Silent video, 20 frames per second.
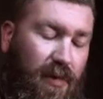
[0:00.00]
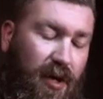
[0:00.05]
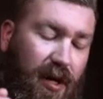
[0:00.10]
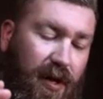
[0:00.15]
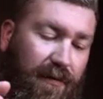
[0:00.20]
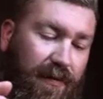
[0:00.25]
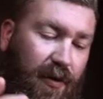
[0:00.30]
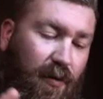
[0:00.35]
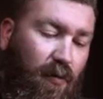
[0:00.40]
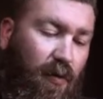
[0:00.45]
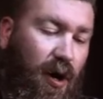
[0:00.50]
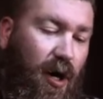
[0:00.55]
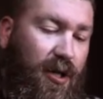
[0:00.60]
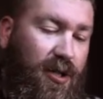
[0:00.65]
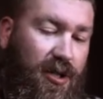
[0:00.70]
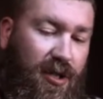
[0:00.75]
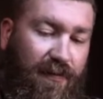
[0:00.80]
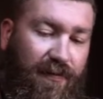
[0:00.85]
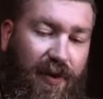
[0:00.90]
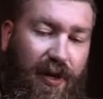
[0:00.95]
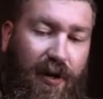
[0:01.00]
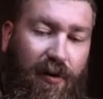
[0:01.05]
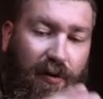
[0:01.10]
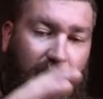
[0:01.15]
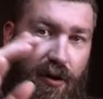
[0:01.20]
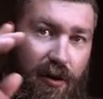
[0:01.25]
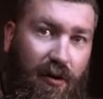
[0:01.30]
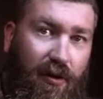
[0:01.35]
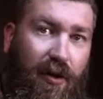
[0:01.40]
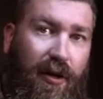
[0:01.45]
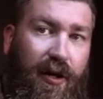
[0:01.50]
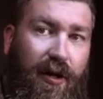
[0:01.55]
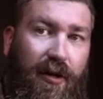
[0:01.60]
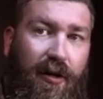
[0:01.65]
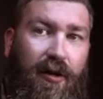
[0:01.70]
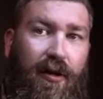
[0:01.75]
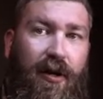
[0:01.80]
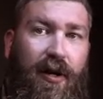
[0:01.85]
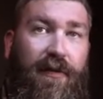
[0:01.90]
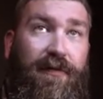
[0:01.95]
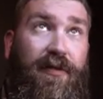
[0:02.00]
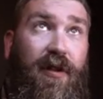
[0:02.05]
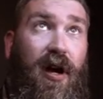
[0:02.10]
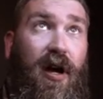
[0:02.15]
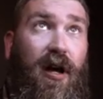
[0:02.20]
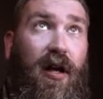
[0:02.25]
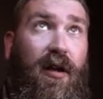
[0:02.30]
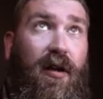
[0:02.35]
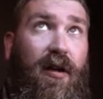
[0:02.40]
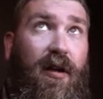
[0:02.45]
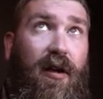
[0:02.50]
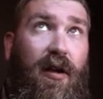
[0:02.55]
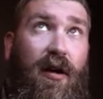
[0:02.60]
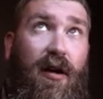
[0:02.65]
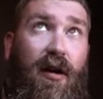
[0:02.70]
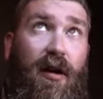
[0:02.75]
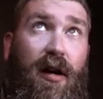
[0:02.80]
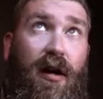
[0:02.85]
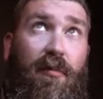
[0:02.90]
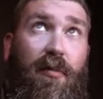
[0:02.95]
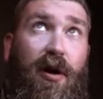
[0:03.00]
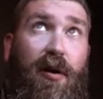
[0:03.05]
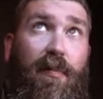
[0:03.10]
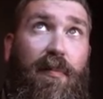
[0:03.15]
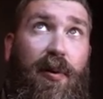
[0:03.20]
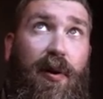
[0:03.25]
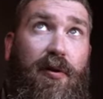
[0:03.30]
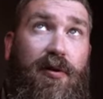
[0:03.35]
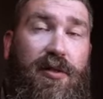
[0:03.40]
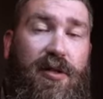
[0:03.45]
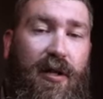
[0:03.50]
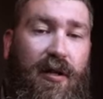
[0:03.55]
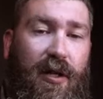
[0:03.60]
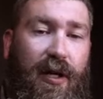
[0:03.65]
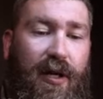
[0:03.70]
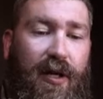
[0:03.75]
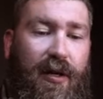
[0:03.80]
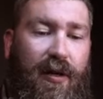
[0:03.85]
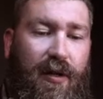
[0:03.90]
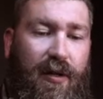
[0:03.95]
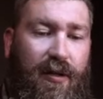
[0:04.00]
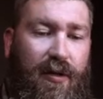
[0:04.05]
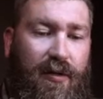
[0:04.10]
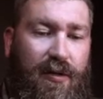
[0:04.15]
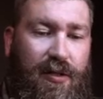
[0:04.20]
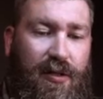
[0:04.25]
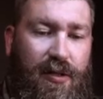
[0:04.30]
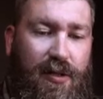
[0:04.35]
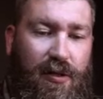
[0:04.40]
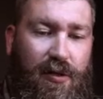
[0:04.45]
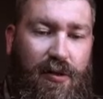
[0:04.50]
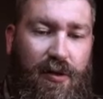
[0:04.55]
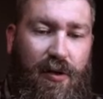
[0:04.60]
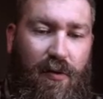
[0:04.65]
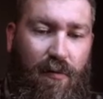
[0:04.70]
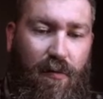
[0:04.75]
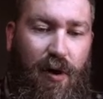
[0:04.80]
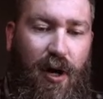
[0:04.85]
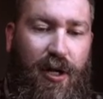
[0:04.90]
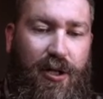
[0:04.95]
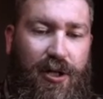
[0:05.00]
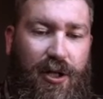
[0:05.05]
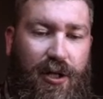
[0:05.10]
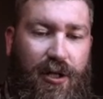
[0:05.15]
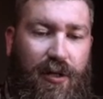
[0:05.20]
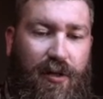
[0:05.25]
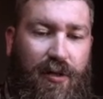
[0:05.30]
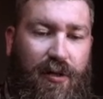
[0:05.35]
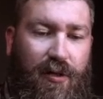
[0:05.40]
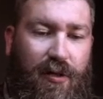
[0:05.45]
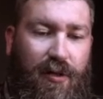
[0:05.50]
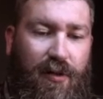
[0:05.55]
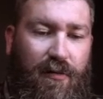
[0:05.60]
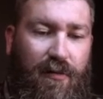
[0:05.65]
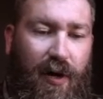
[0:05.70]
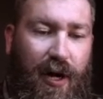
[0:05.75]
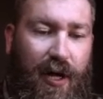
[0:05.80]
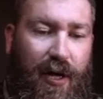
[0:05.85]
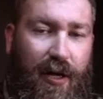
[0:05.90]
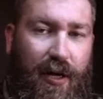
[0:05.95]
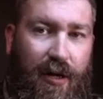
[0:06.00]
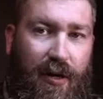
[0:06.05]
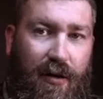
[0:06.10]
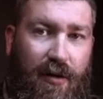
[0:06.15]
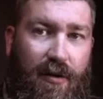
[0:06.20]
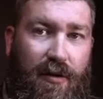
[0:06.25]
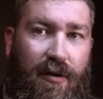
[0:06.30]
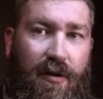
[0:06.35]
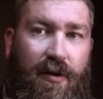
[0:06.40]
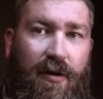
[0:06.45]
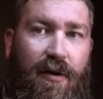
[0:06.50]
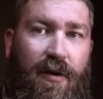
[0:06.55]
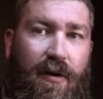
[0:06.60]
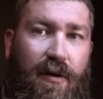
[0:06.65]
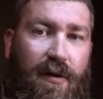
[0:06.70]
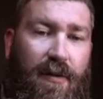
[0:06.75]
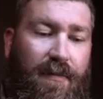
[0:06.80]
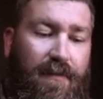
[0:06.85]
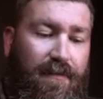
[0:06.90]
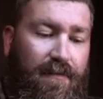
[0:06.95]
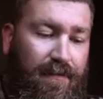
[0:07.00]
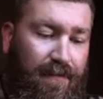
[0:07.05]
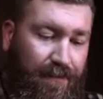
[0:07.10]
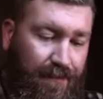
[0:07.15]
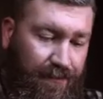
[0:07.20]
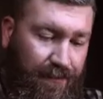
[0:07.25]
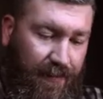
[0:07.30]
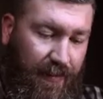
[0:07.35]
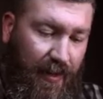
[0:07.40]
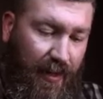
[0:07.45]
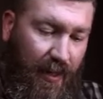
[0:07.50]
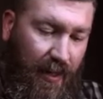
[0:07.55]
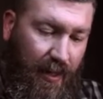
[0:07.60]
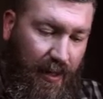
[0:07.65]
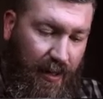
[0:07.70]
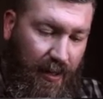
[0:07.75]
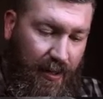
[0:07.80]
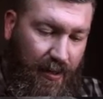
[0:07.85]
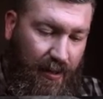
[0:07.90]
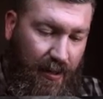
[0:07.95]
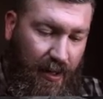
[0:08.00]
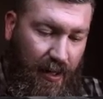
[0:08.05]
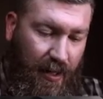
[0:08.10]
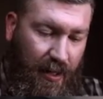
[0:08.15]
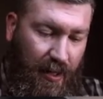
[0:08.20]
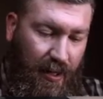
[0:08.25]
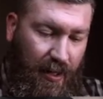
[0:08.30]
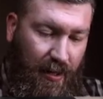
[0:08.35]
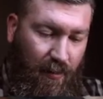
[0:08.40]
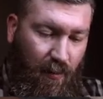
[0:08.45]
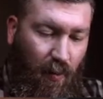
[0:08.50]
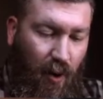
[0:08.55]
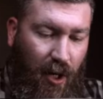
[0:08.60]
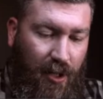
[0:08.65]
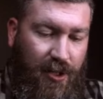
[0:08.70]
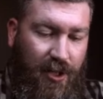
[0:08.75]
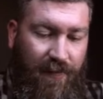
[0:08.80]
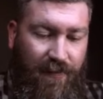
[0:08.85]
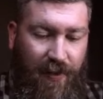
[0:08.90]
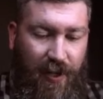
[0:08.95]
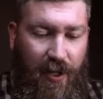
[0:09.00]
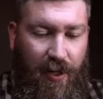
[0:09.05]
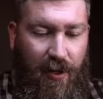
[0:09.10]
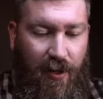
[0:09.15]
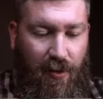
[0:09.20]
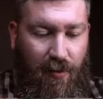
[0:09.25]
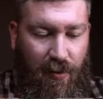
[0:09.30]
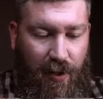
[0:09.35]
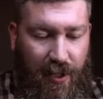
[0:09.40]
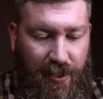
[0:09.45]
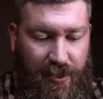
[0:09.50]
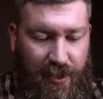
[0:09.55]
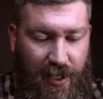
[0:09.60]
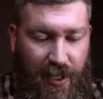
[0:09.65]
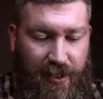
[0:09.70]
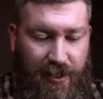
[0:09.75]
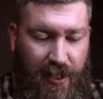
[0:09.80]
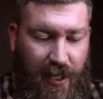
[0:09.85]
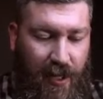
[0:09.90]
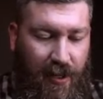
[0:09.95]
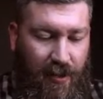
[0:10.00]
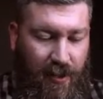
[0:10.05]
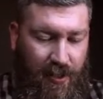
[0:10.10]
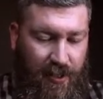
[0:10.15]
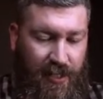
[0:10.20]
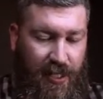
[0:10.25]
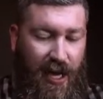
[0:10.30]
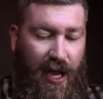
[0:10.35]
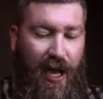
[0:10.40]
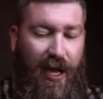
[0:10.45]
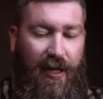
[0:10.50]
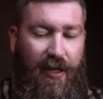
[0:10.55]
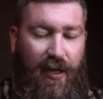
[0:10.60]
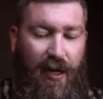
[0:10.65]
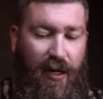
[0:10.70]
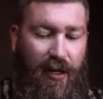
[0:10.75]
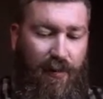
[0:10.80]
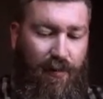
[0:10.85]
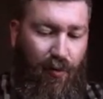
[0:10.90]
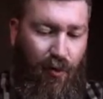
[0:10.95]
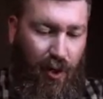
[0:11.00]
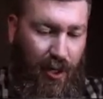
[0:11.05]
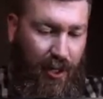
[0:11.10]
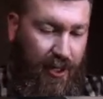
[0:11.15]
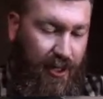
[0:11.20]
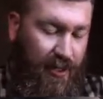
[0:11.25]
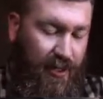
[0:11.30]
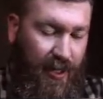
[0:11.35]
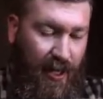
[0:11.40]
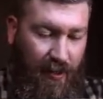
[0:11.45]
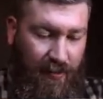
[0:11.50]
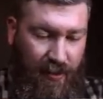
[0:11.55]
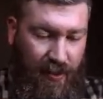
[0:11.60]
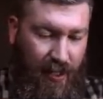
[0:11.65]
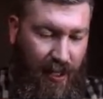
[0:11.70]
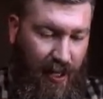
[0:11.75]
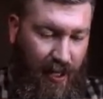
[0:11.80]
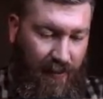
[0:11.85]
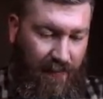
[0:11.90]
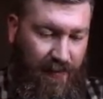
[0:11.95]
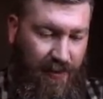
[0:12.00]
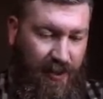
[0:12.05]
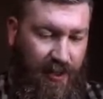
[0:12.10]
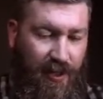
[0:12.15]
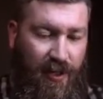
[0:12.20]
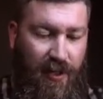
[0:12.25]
If you watched the video earlier, if not, I'm going to post a link so you can watch it right here. And watch that video. It's Aaron and Tack kind of breaking down the knives,